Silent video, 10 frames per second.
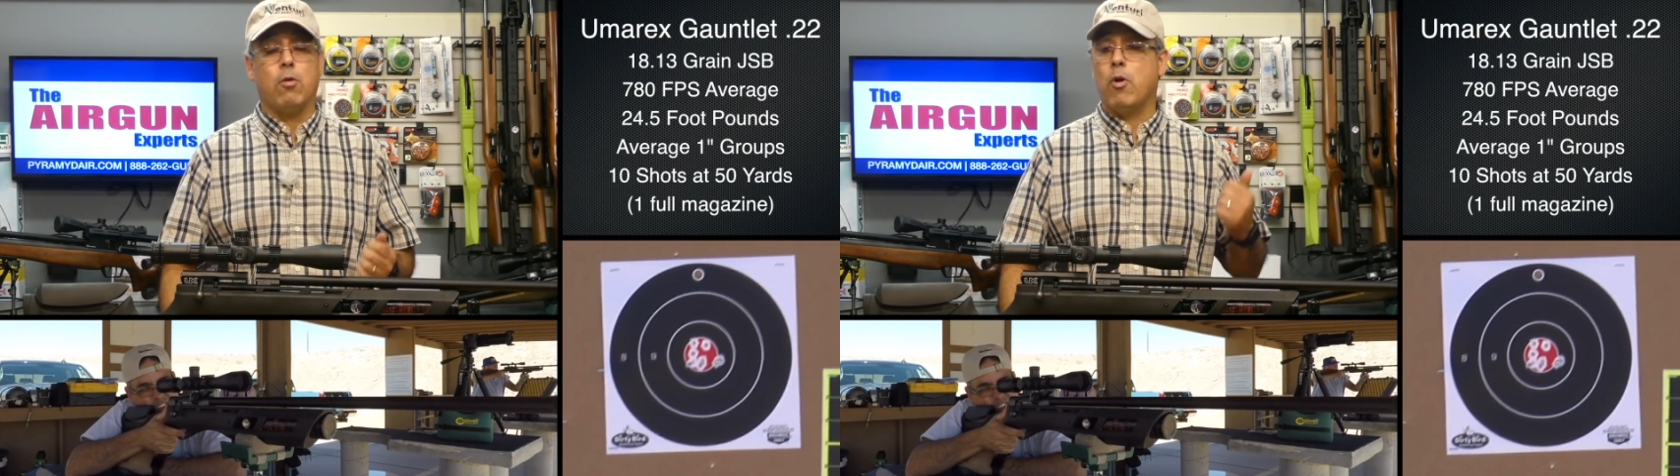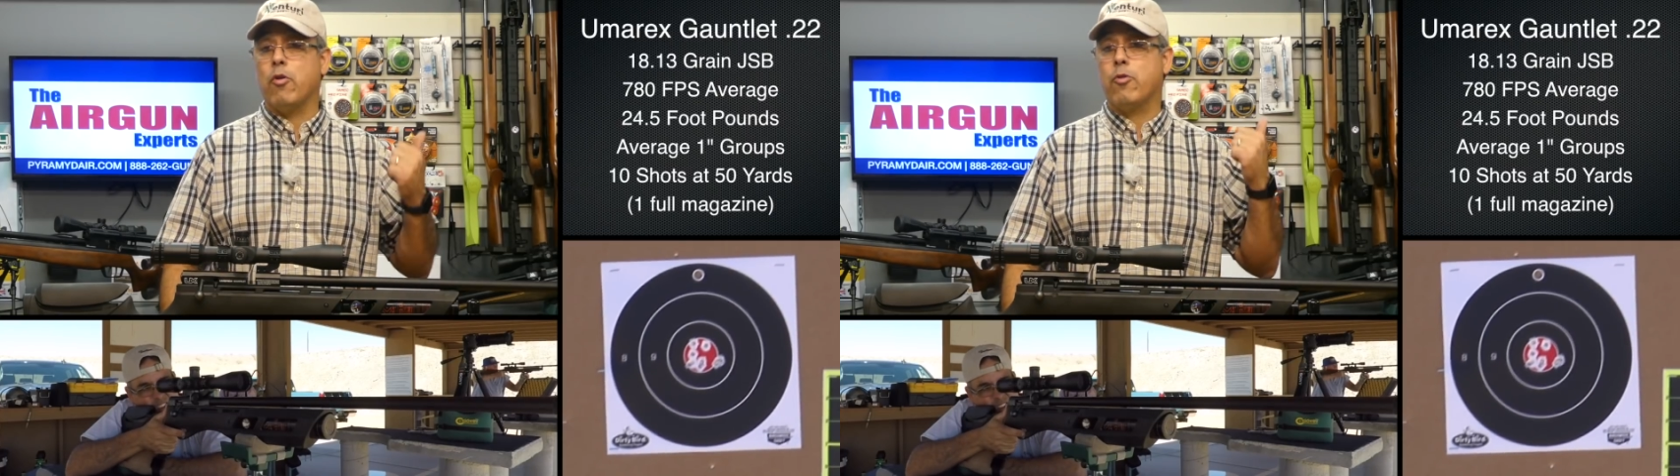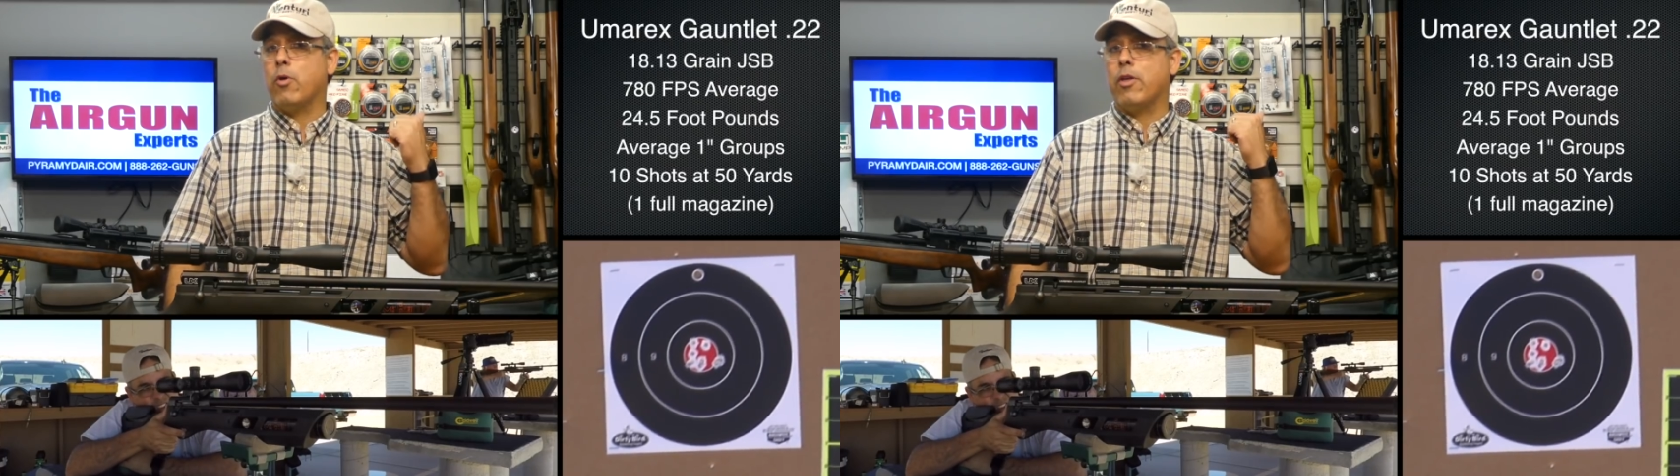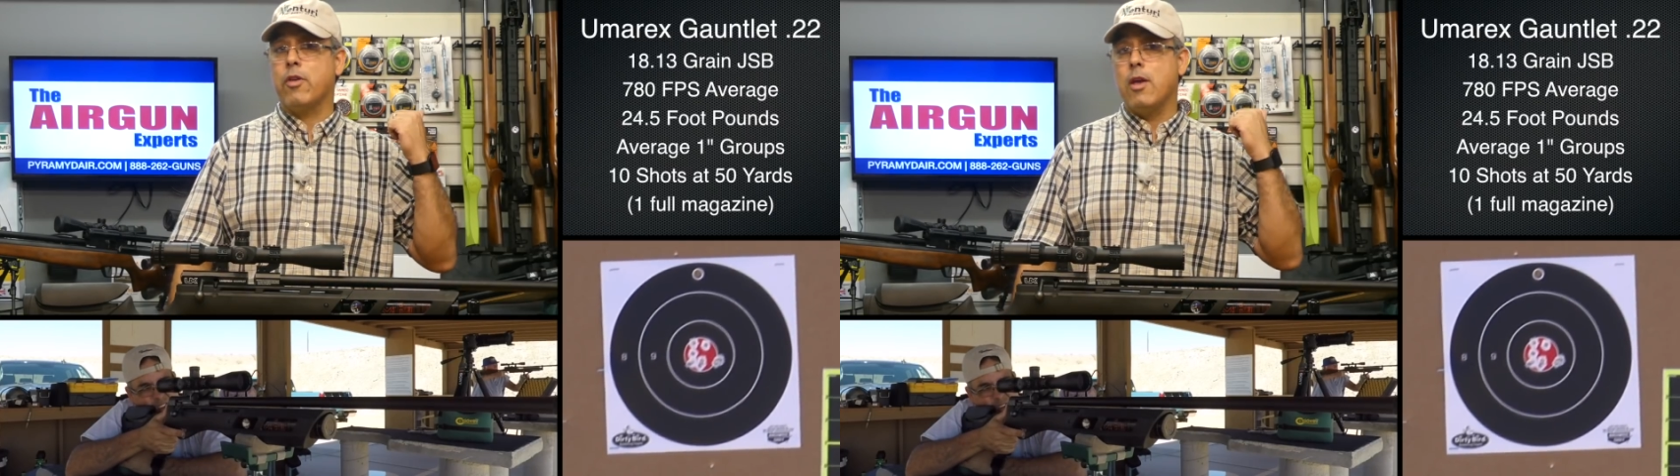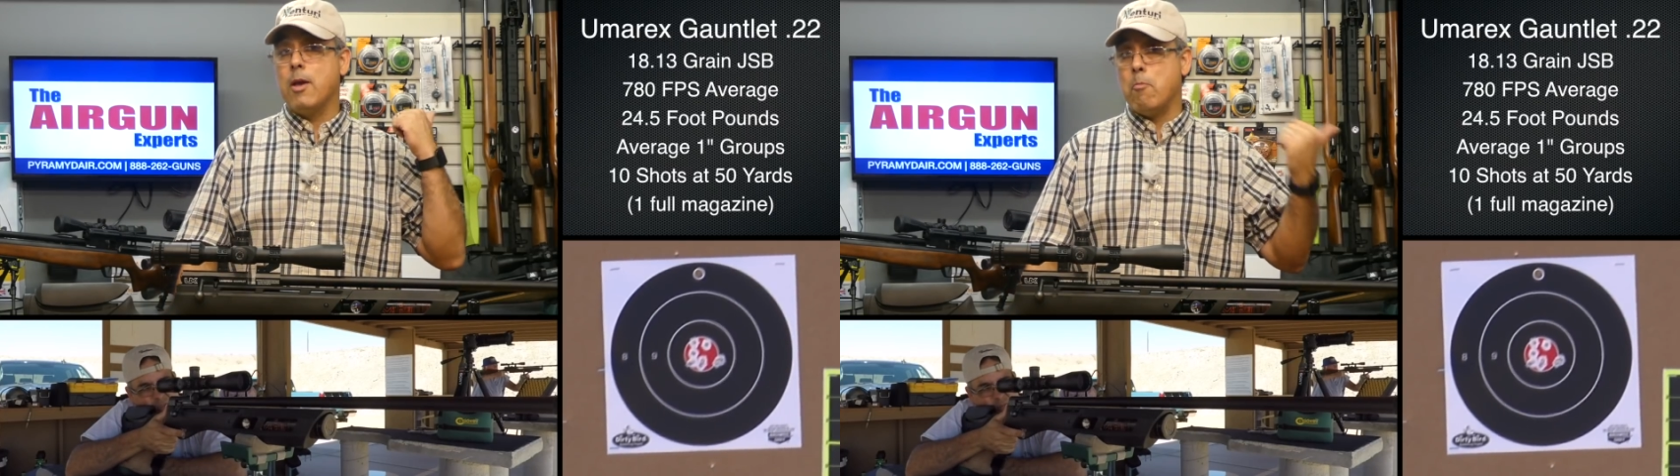both with
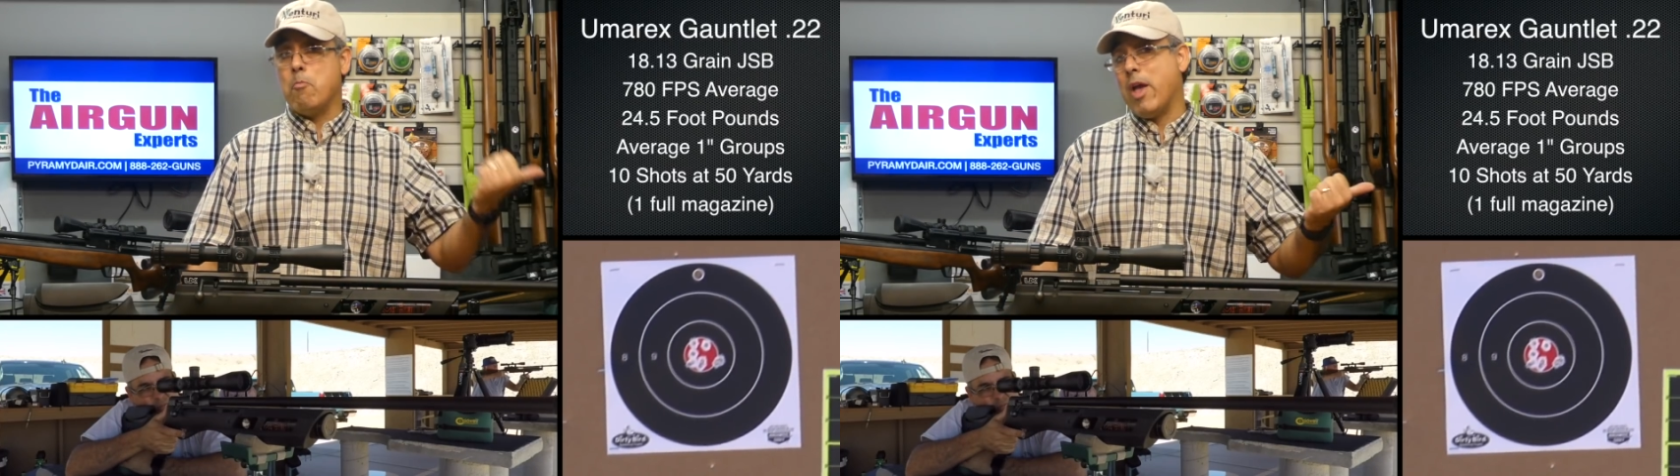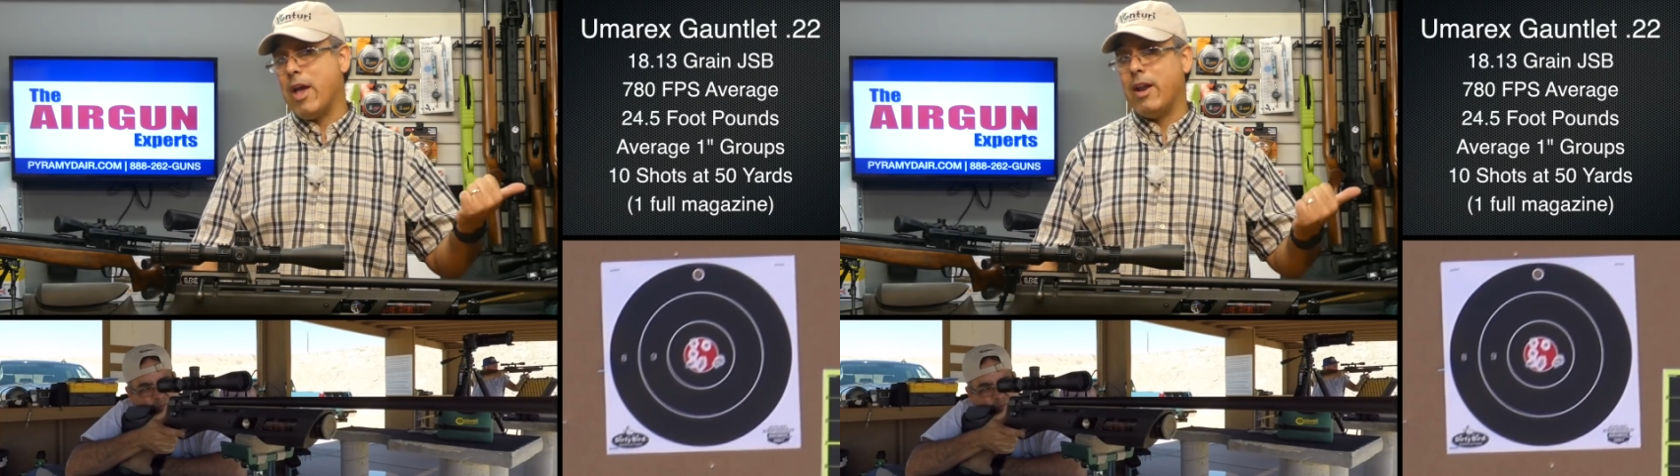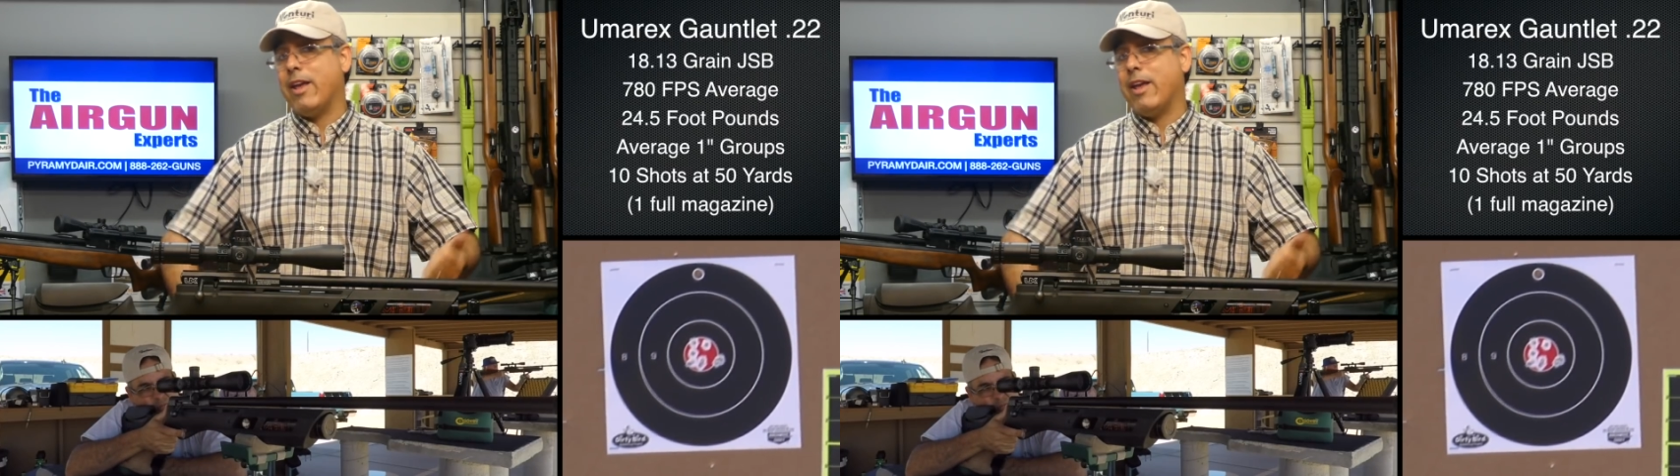Ben